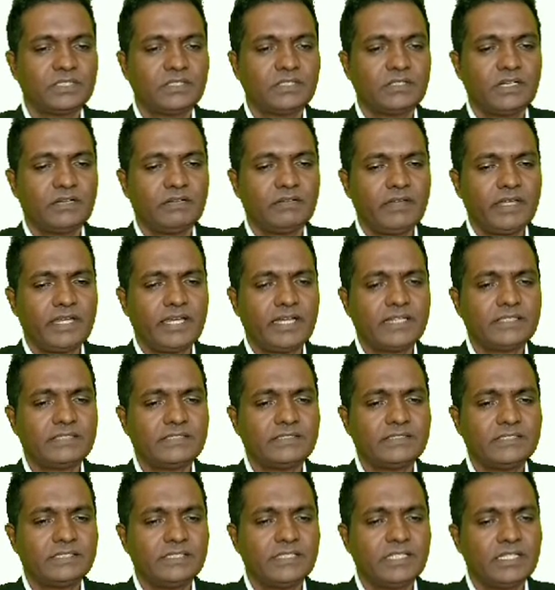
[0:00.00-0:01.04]
Whereas
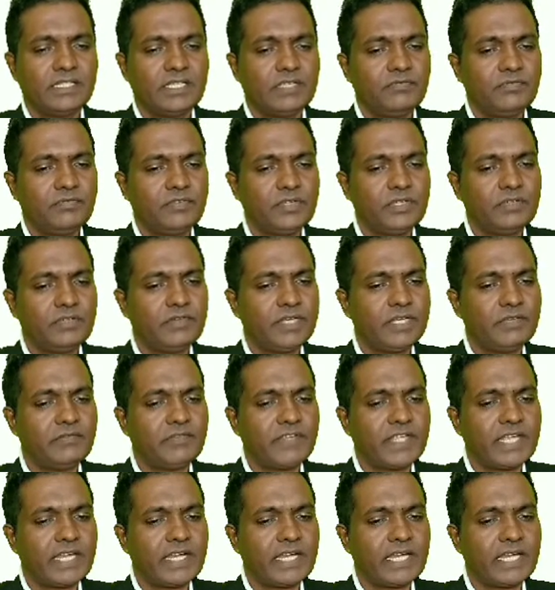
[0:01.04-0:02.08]
even if you
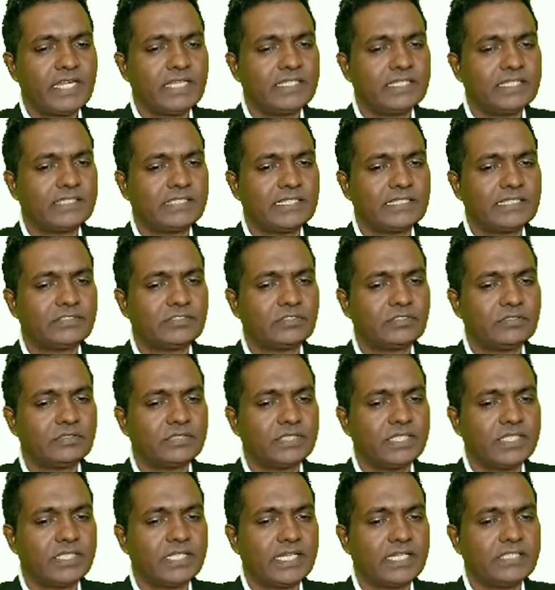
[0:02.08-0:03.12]
can write this also,
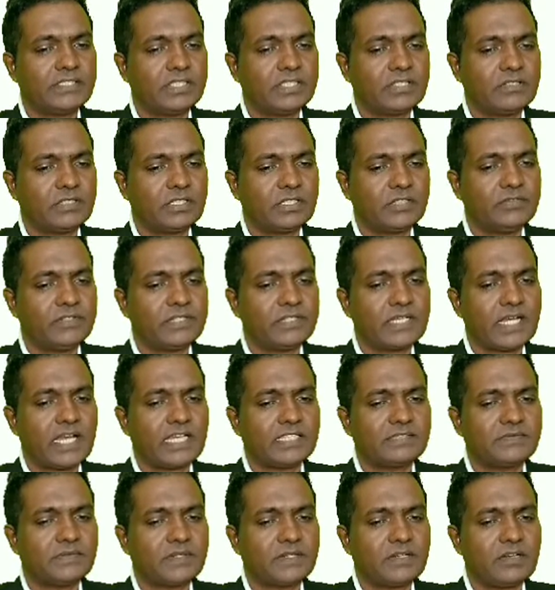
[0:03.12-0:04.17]
theta is equal to, if you
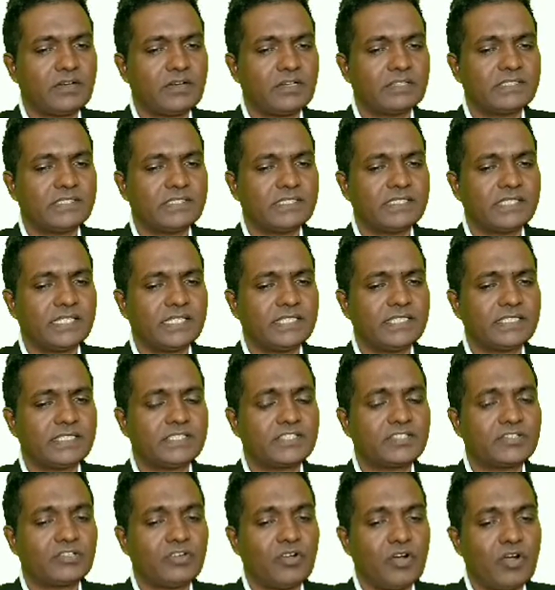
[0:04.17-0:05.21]
transfer cos this side, that is
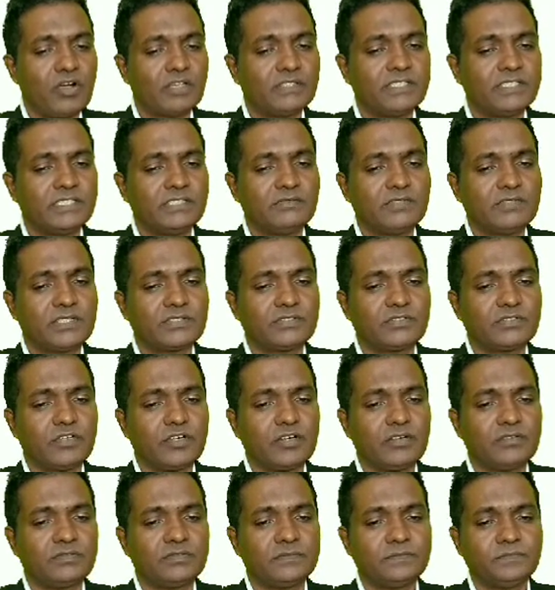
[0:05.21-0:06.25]
cos inverse
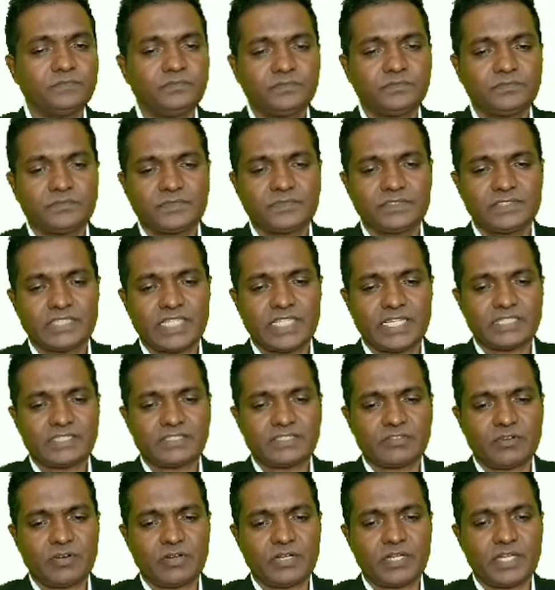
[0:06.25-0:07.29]
of this
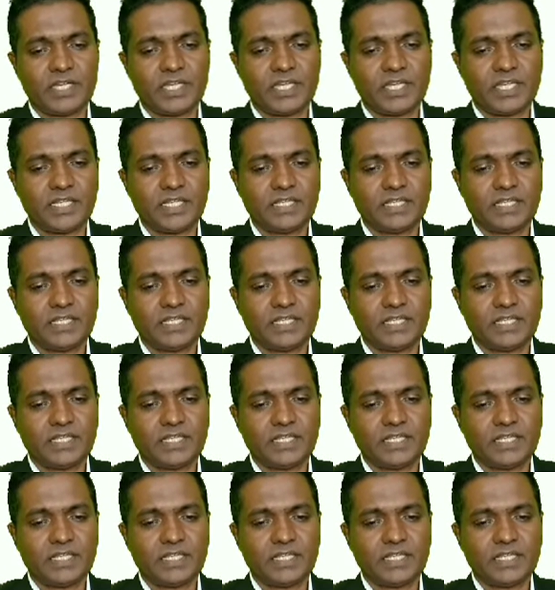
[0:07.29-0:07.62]
quantity.